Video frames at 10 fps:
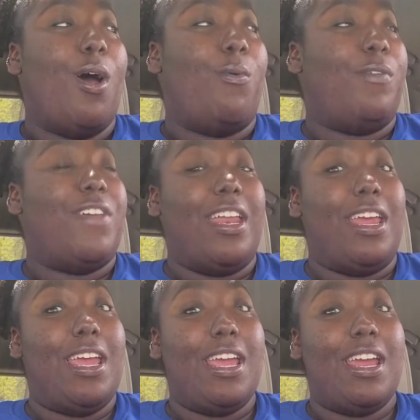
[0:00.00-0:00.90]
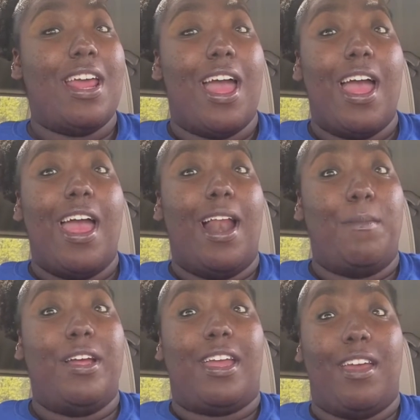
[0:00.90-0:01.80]
what they need, and I'm
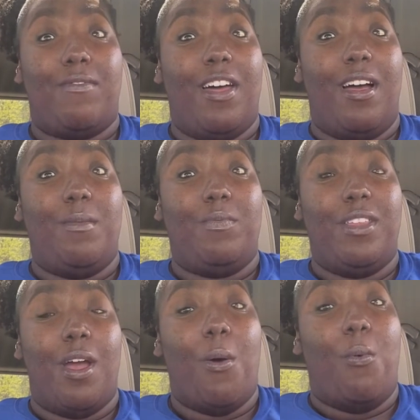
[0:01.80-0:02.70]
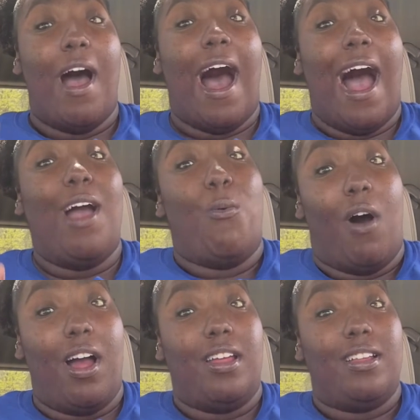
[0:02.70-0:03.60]
gonna give them what I
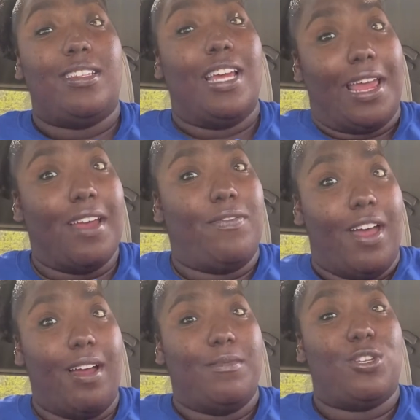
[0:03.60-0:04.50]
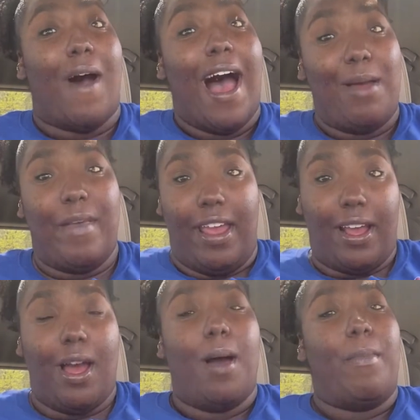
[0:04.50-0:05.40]
want to give them so I
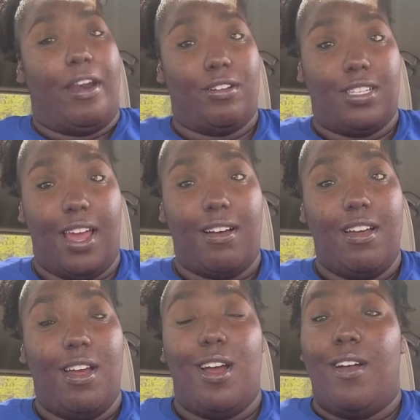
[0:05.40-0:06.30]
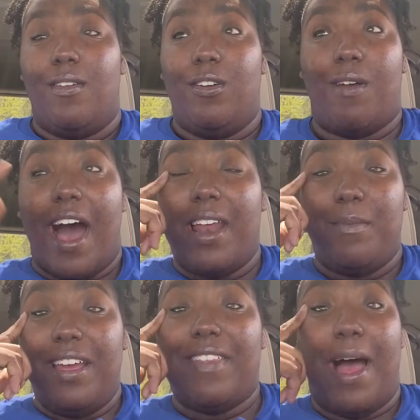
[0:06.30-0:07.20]
make a better sale. You gotta
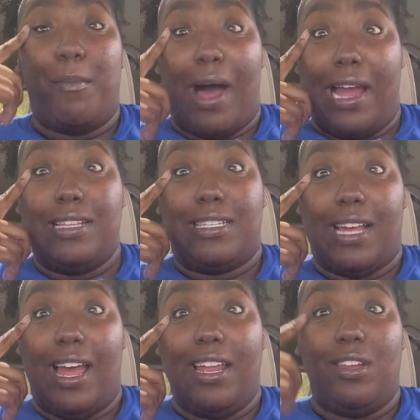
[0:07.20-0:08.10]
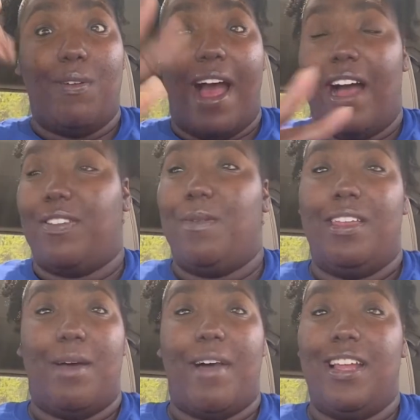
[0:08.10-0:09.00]
be in that mindset. You have to be
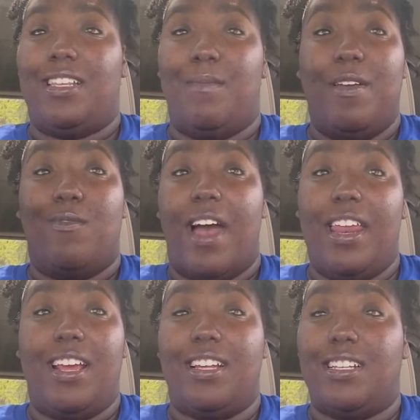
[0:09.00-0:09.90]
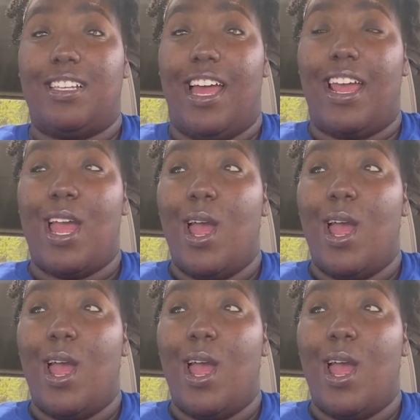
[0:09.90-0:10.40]
in that mindset, be ready, because it's like,